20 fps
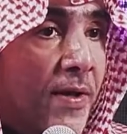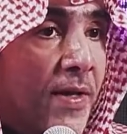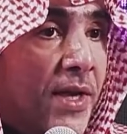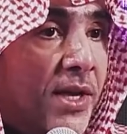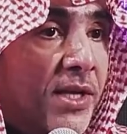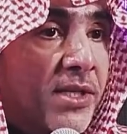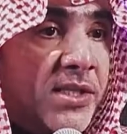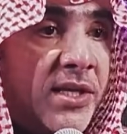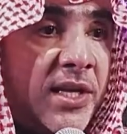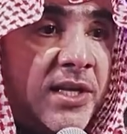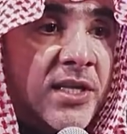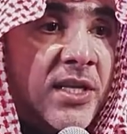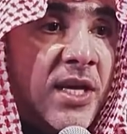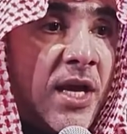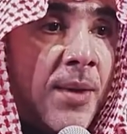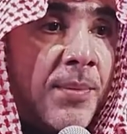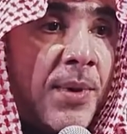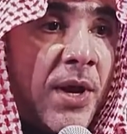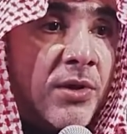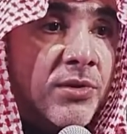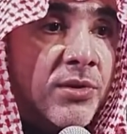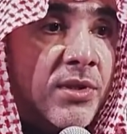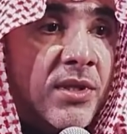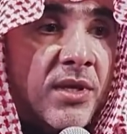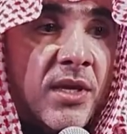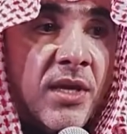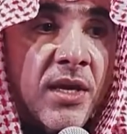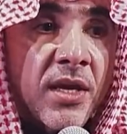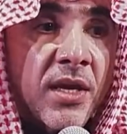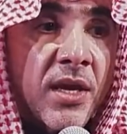It's not about
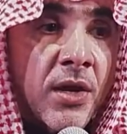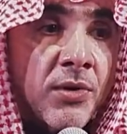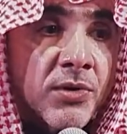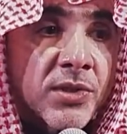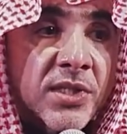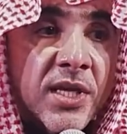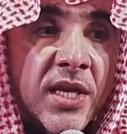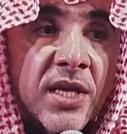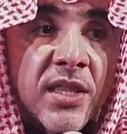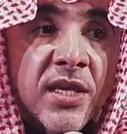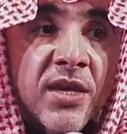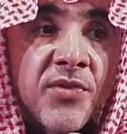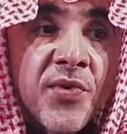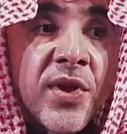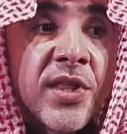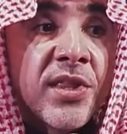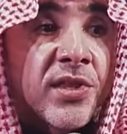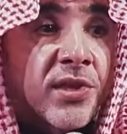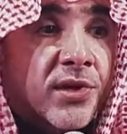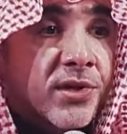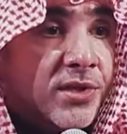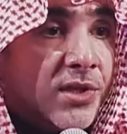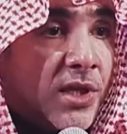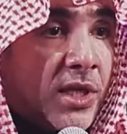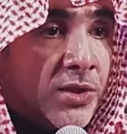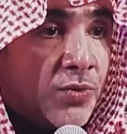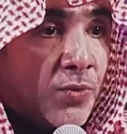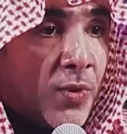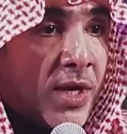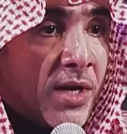the, I would say, the vendors
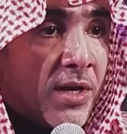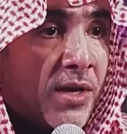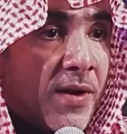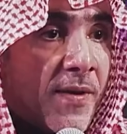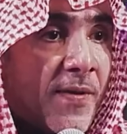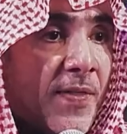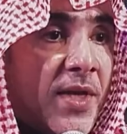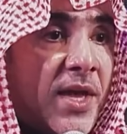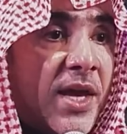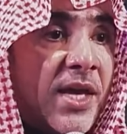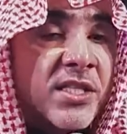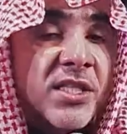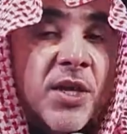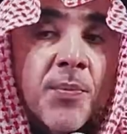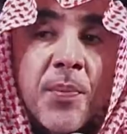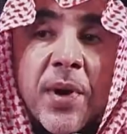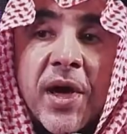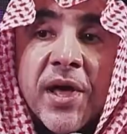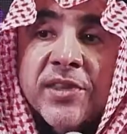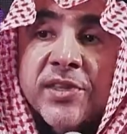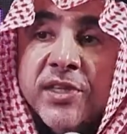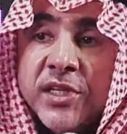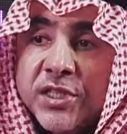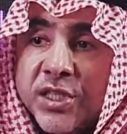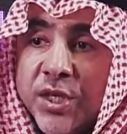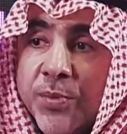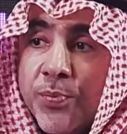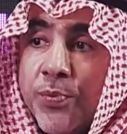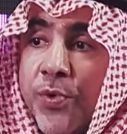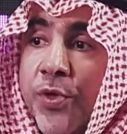as well. It's a
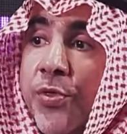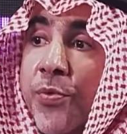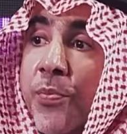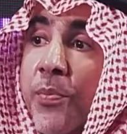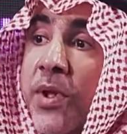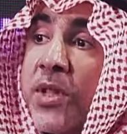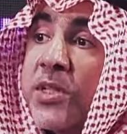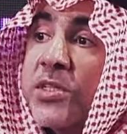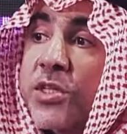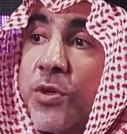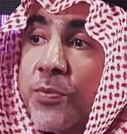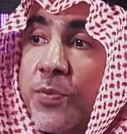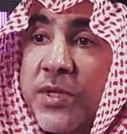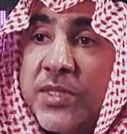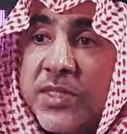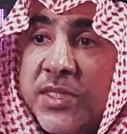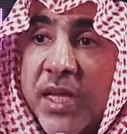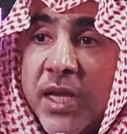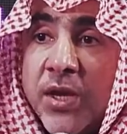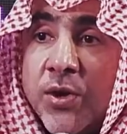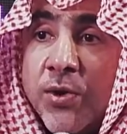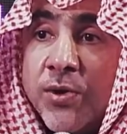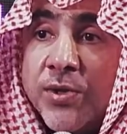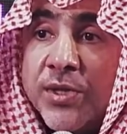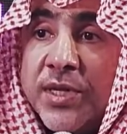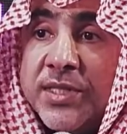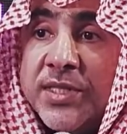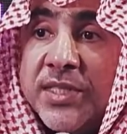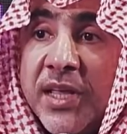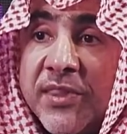partnership with multiple
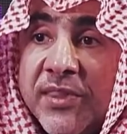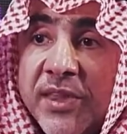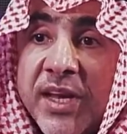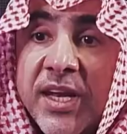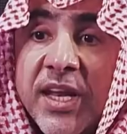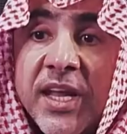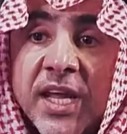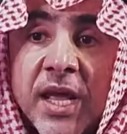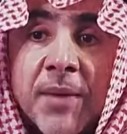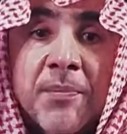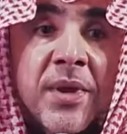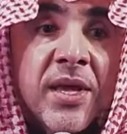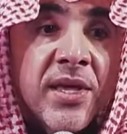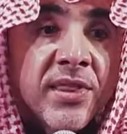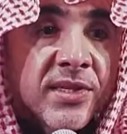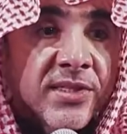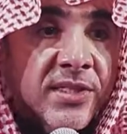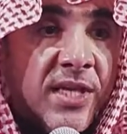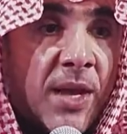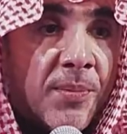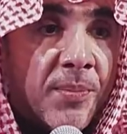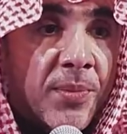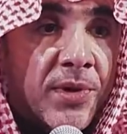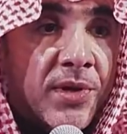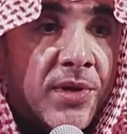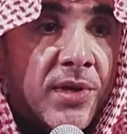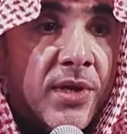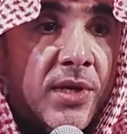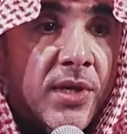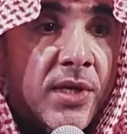stakeholders that really can make this happen.
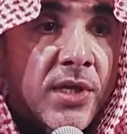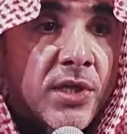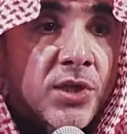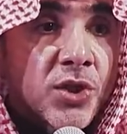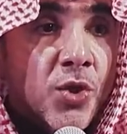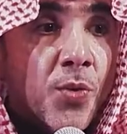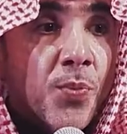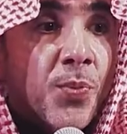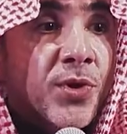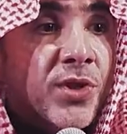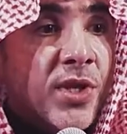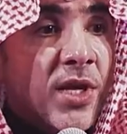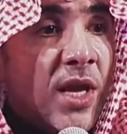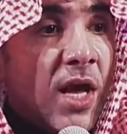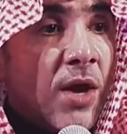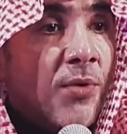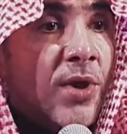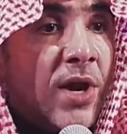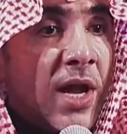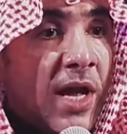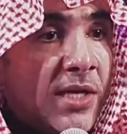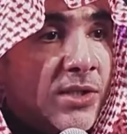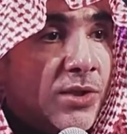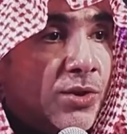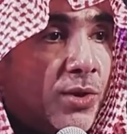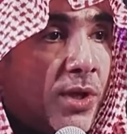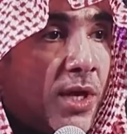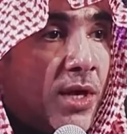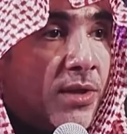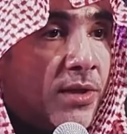So putting our hands
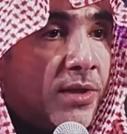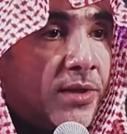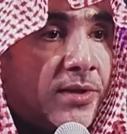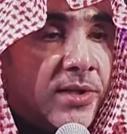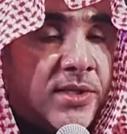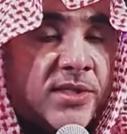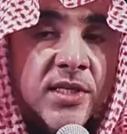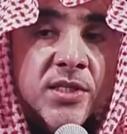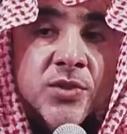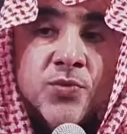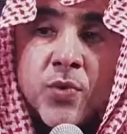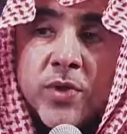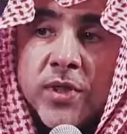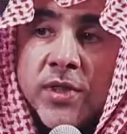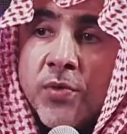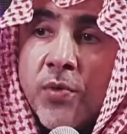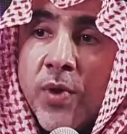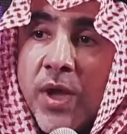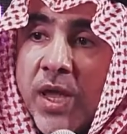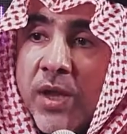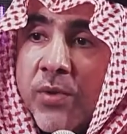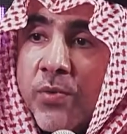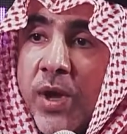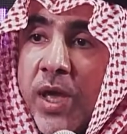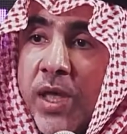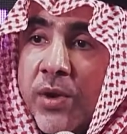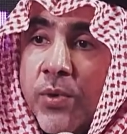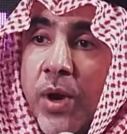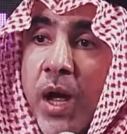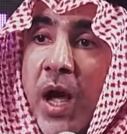together, this is the way
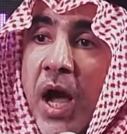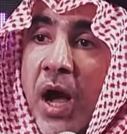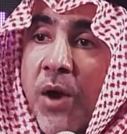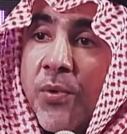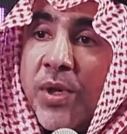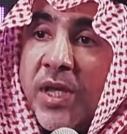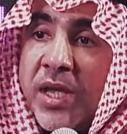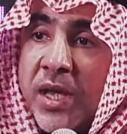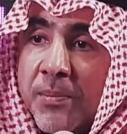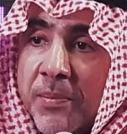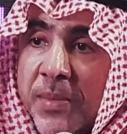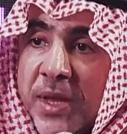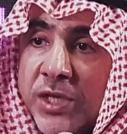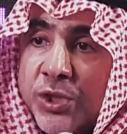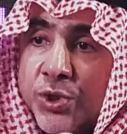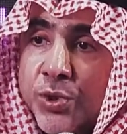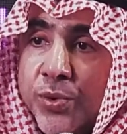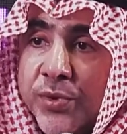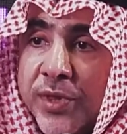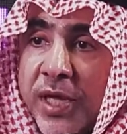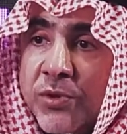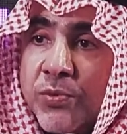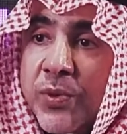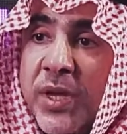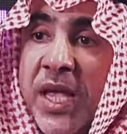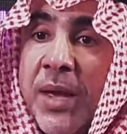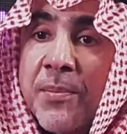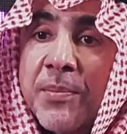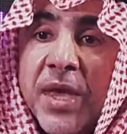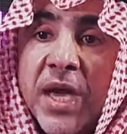where how we can make sure that we
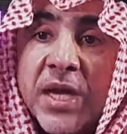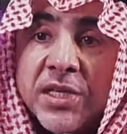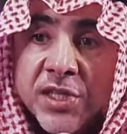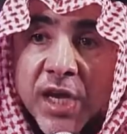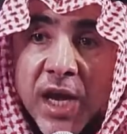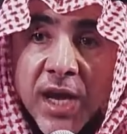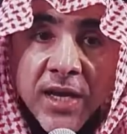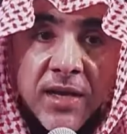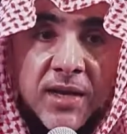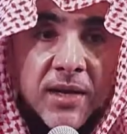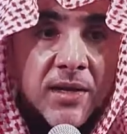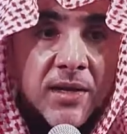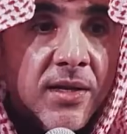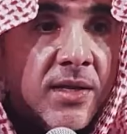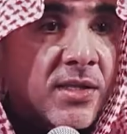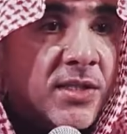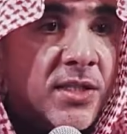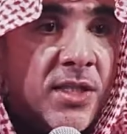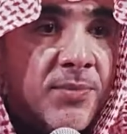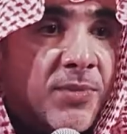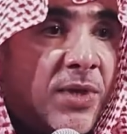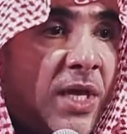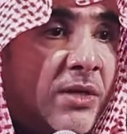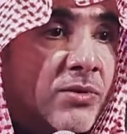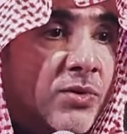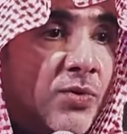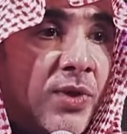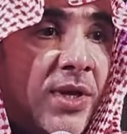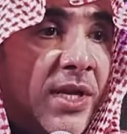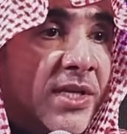can be agile.
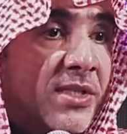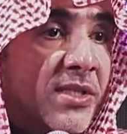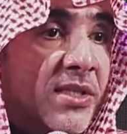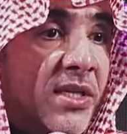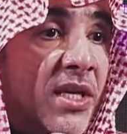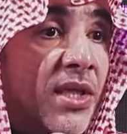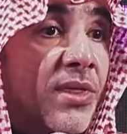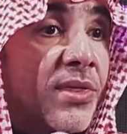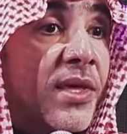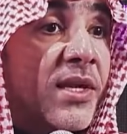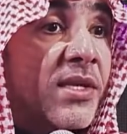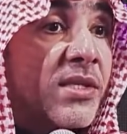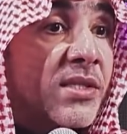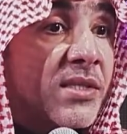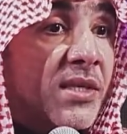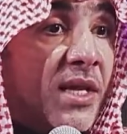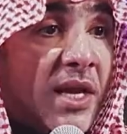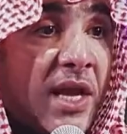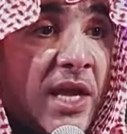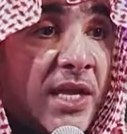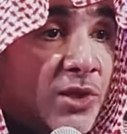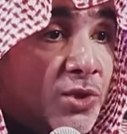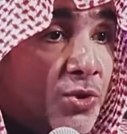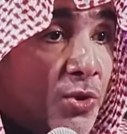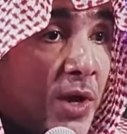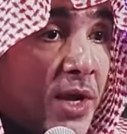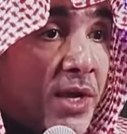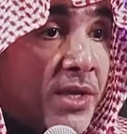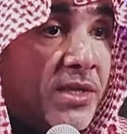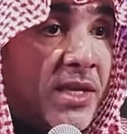Sometimes we'll not see things end to
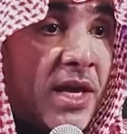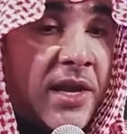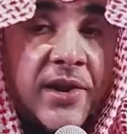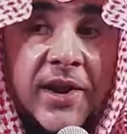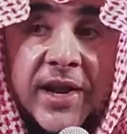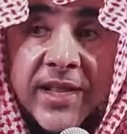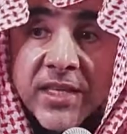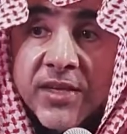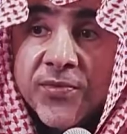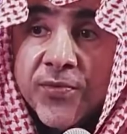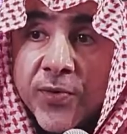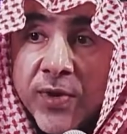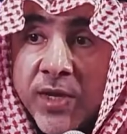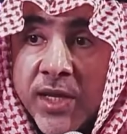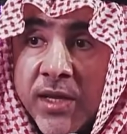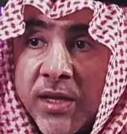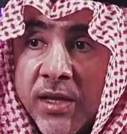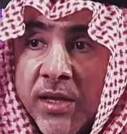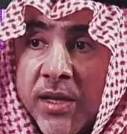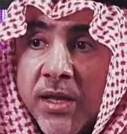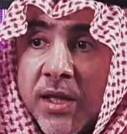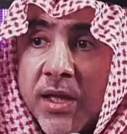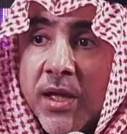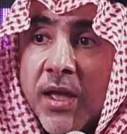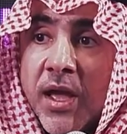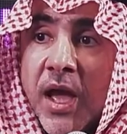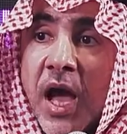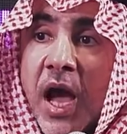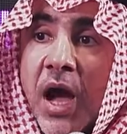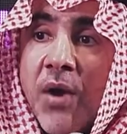end and ready fully.
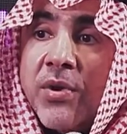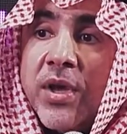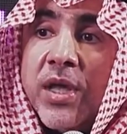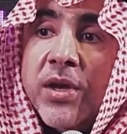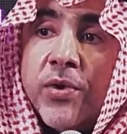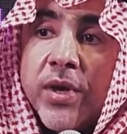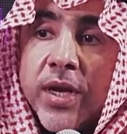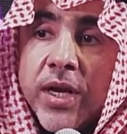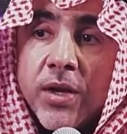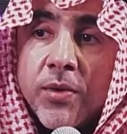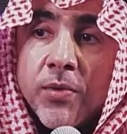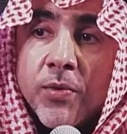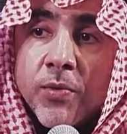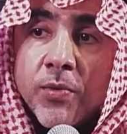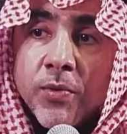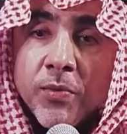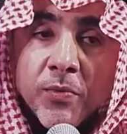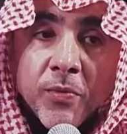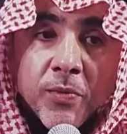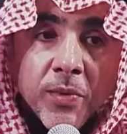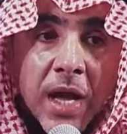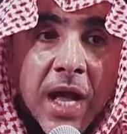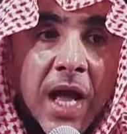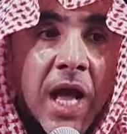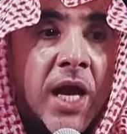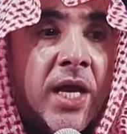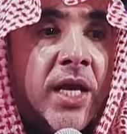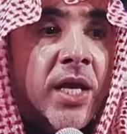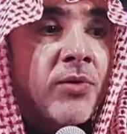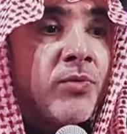How can we
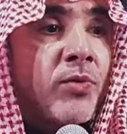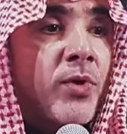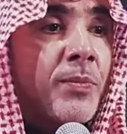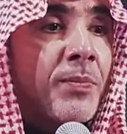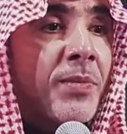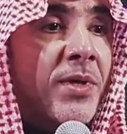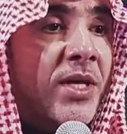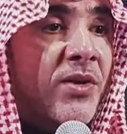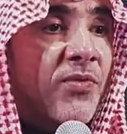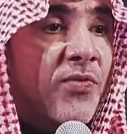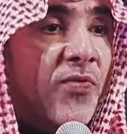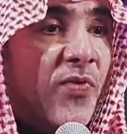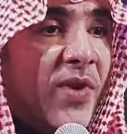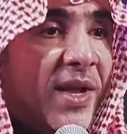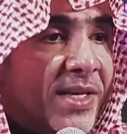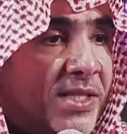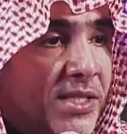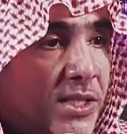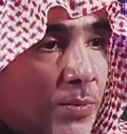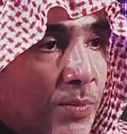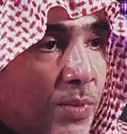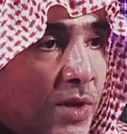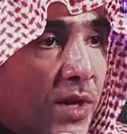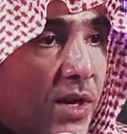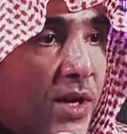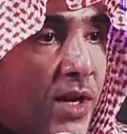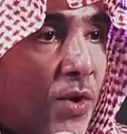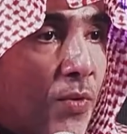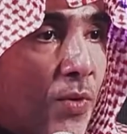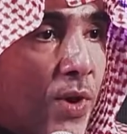be flexible
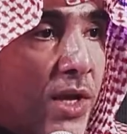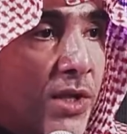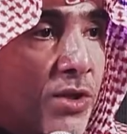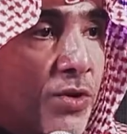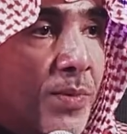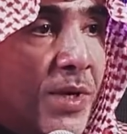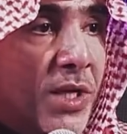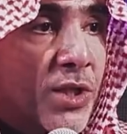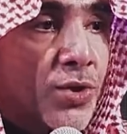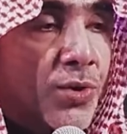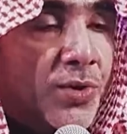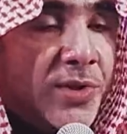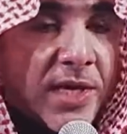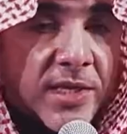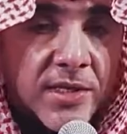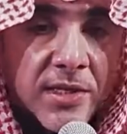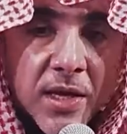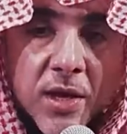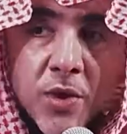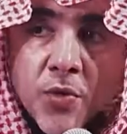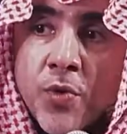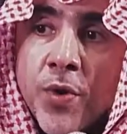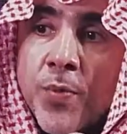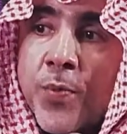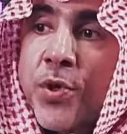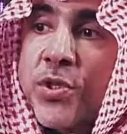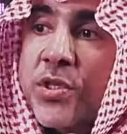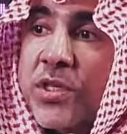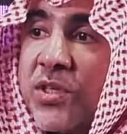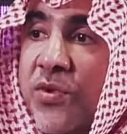in a way to make sure that we
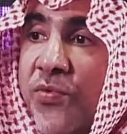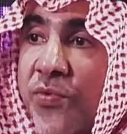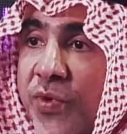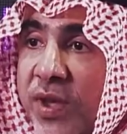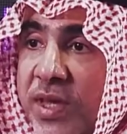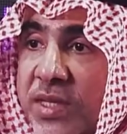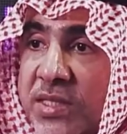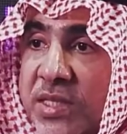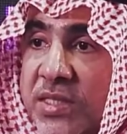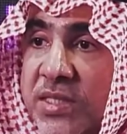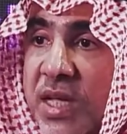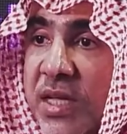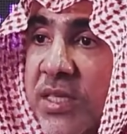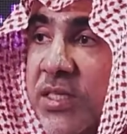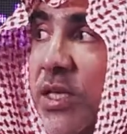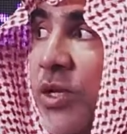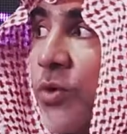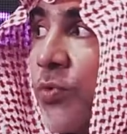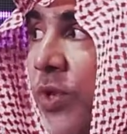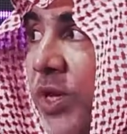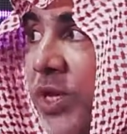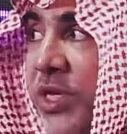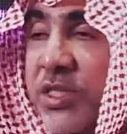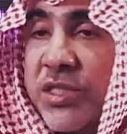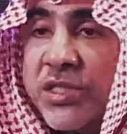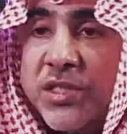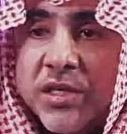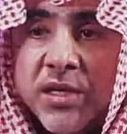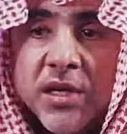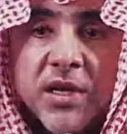put it in phases until we
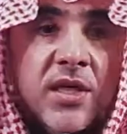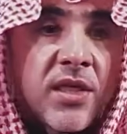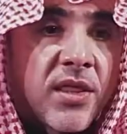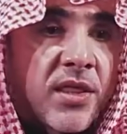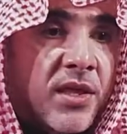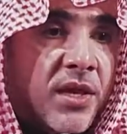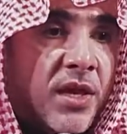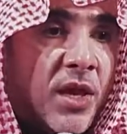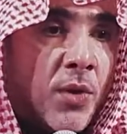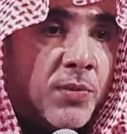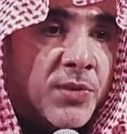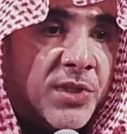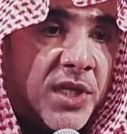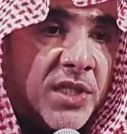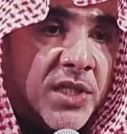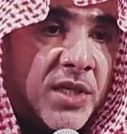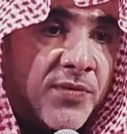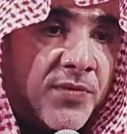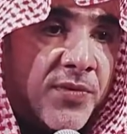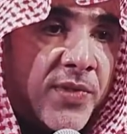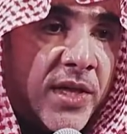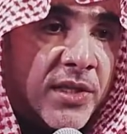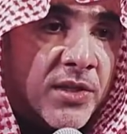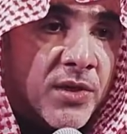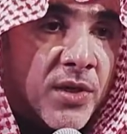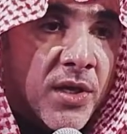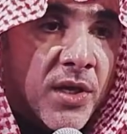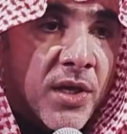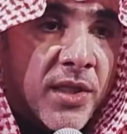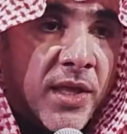reach the objective that
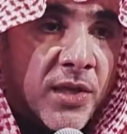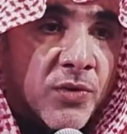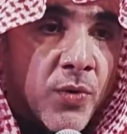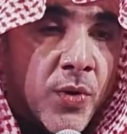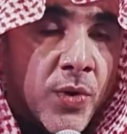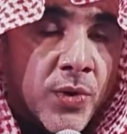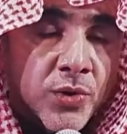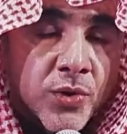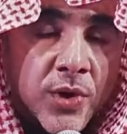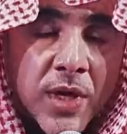we want to